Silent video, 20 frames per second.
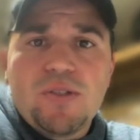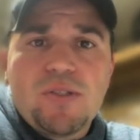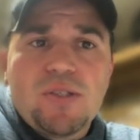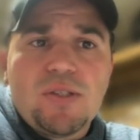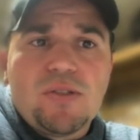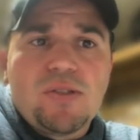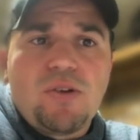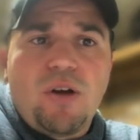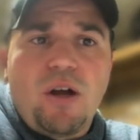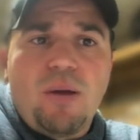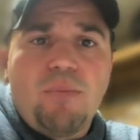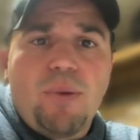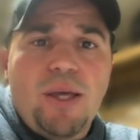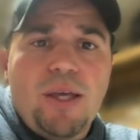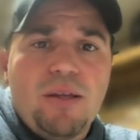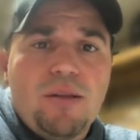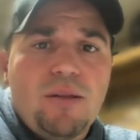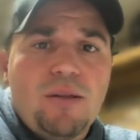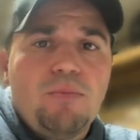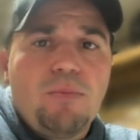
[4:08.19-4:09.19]
since straw
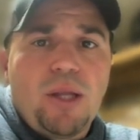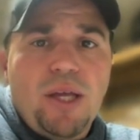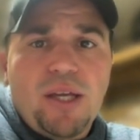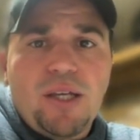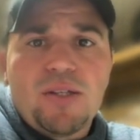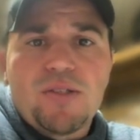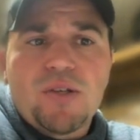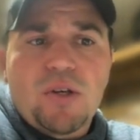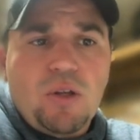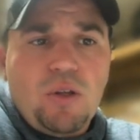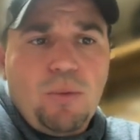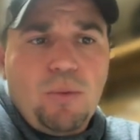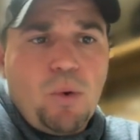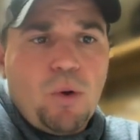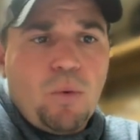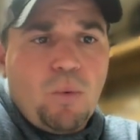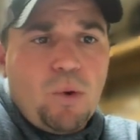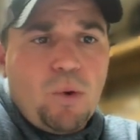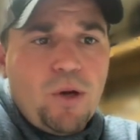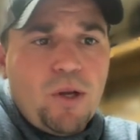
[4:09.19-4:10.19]
blankets are a little
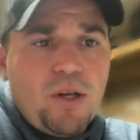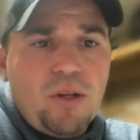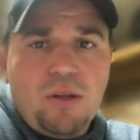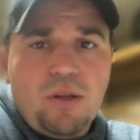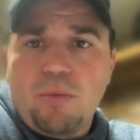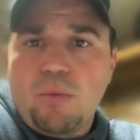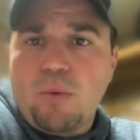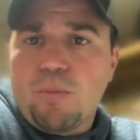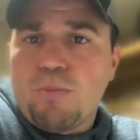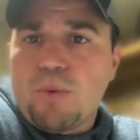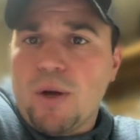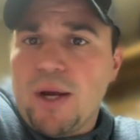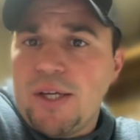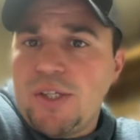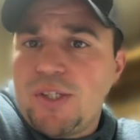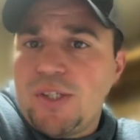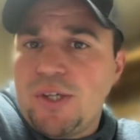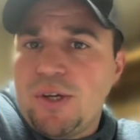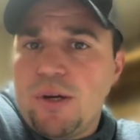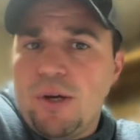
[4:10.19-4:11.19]
more work and a little
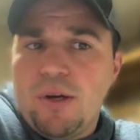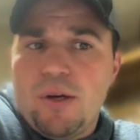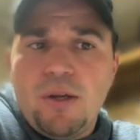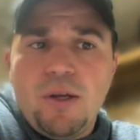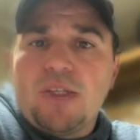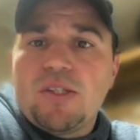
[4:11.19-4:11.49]
pricier.